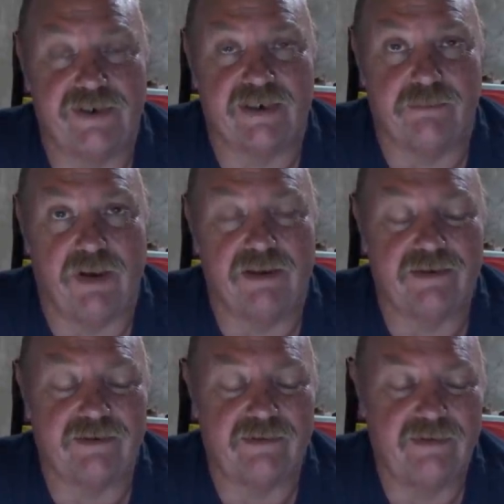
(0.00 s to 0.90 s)

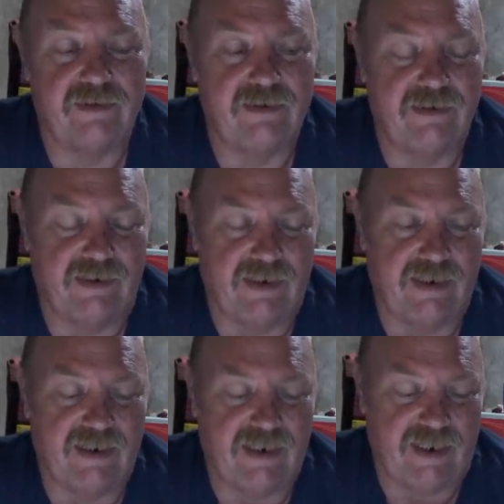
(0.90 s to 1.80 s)
months,
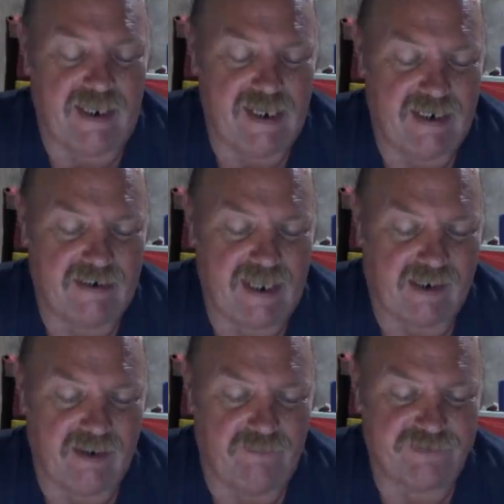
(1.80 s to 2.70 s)
and that
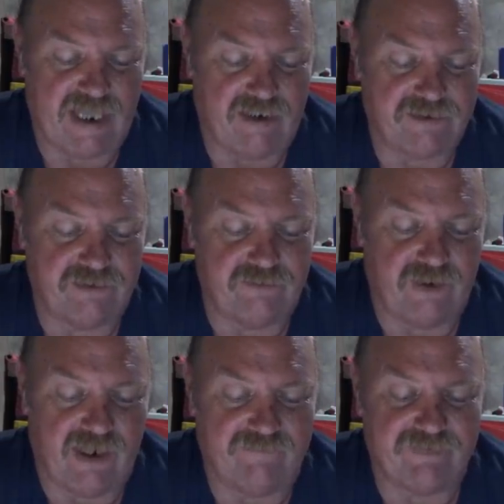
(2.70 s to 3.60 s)
comes out to
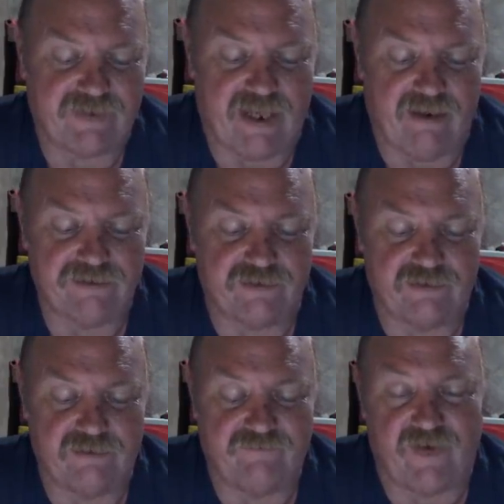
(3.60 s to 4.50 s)

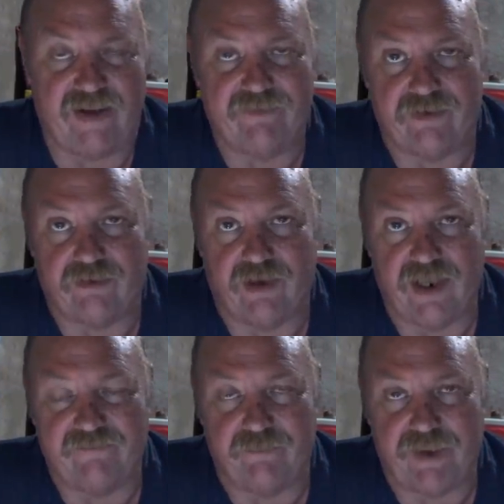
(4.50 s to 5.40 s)

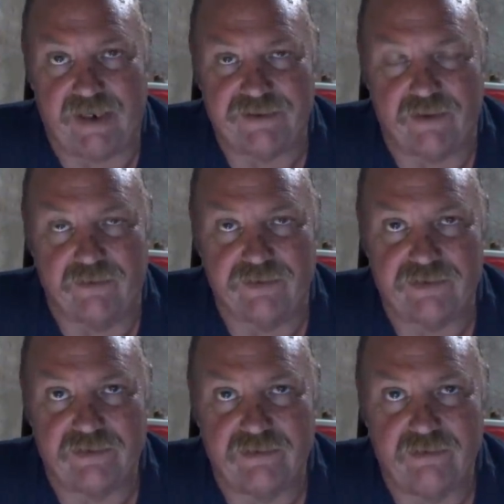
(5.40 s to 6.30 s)
11,511
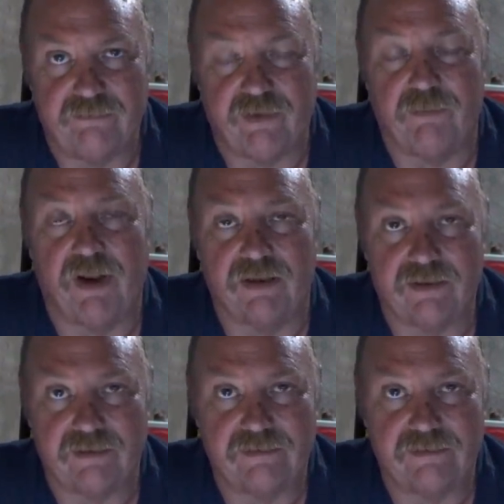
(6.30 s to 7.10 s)
pesos per month,